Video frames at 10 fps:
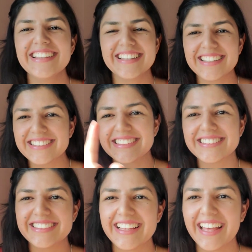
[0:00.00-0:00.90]
That's
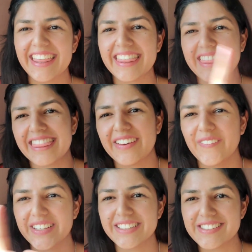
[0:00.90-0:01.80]
because the
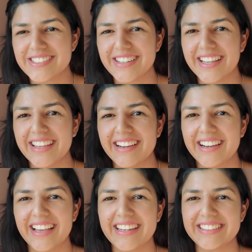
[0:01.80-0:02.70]
window is right
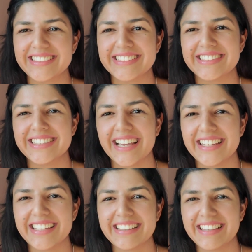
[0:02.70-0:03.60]
here and it's
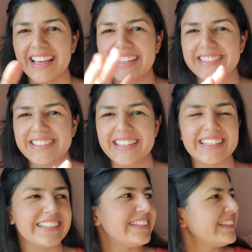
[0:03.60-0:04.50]
shining light
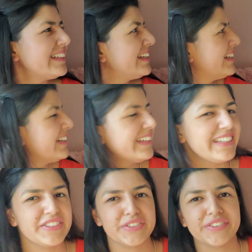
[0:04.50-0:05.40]
and
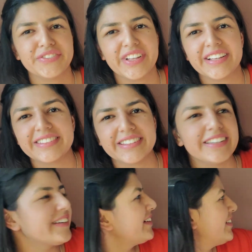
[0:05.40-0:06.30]
it's
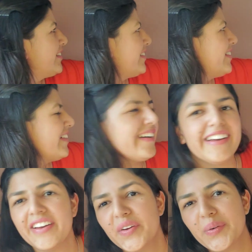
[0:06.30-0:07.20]
reflecting
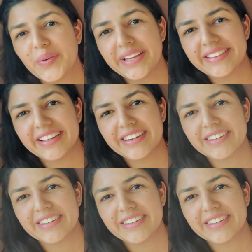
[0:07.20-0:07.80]
right there.